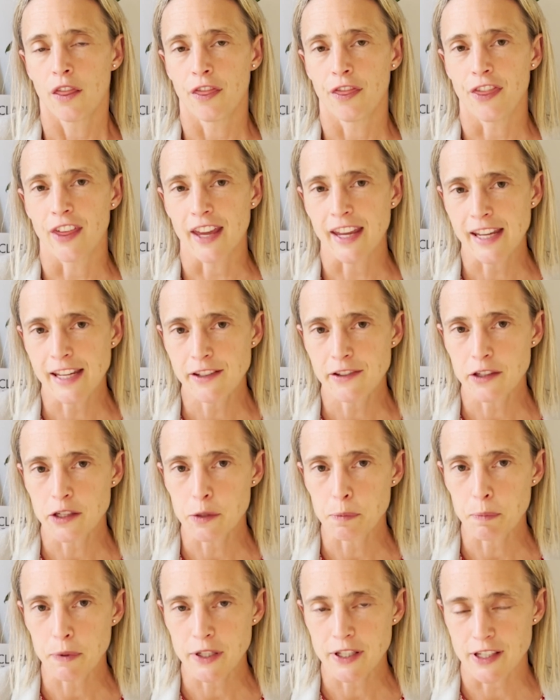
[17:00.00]
These
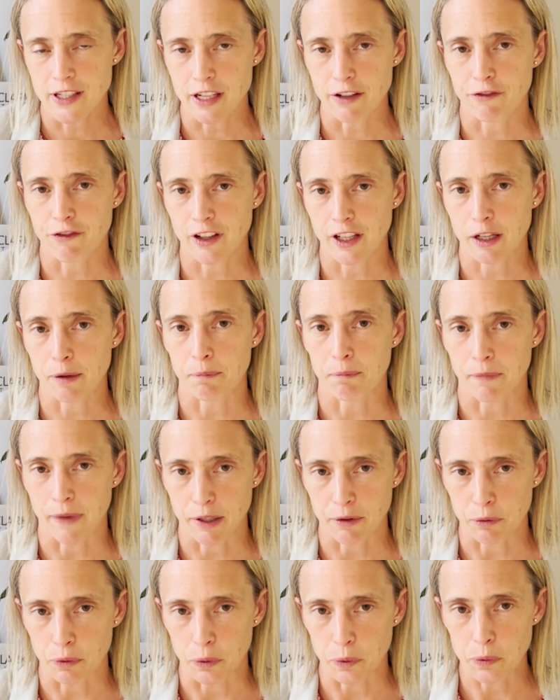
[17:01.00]
specific
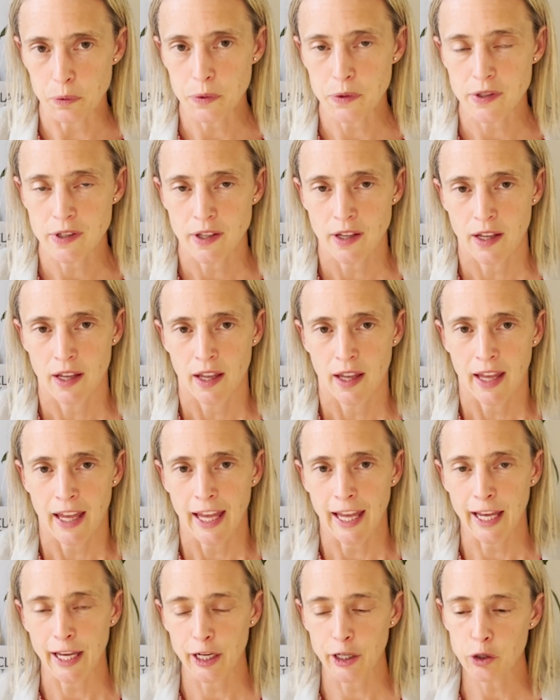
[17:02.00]
minerals
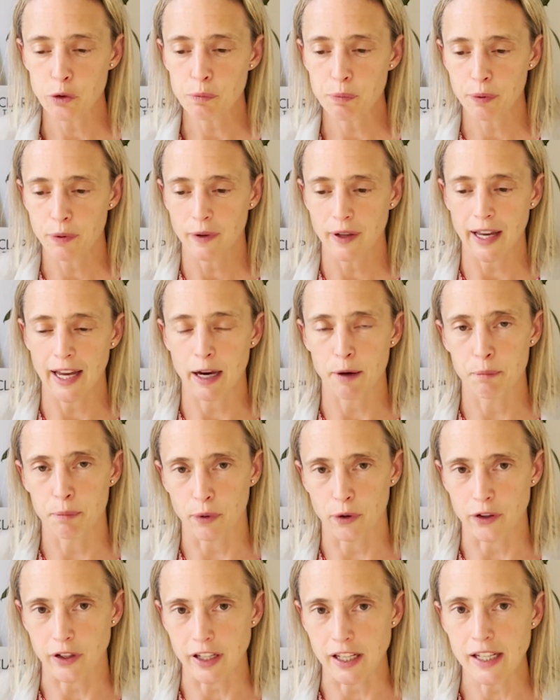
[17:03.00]
help our
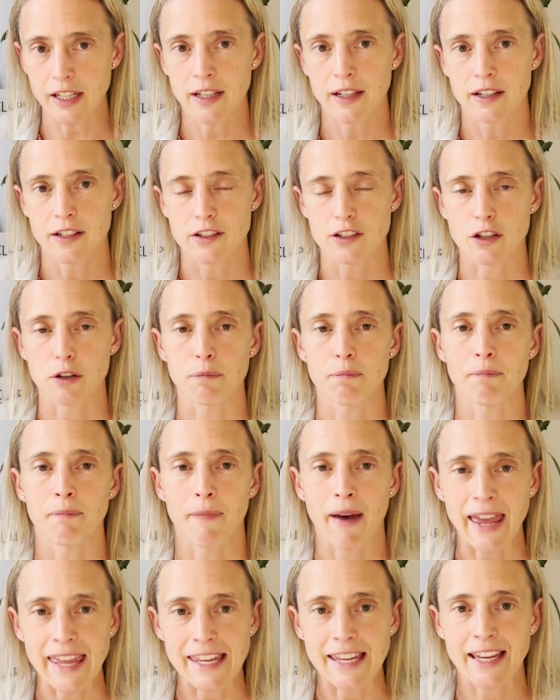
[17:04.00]
body to
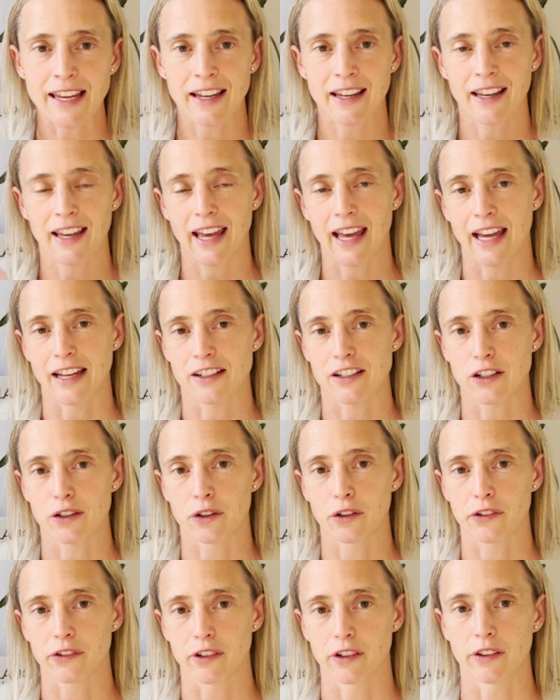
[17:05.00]
make
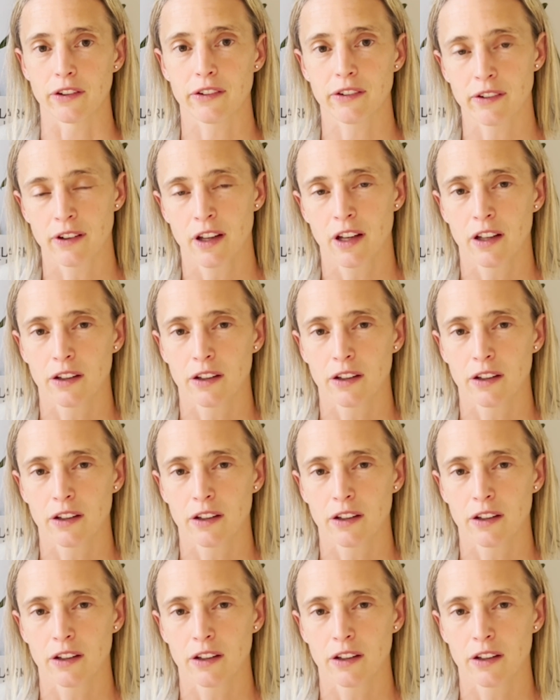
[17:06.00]
antioxidants.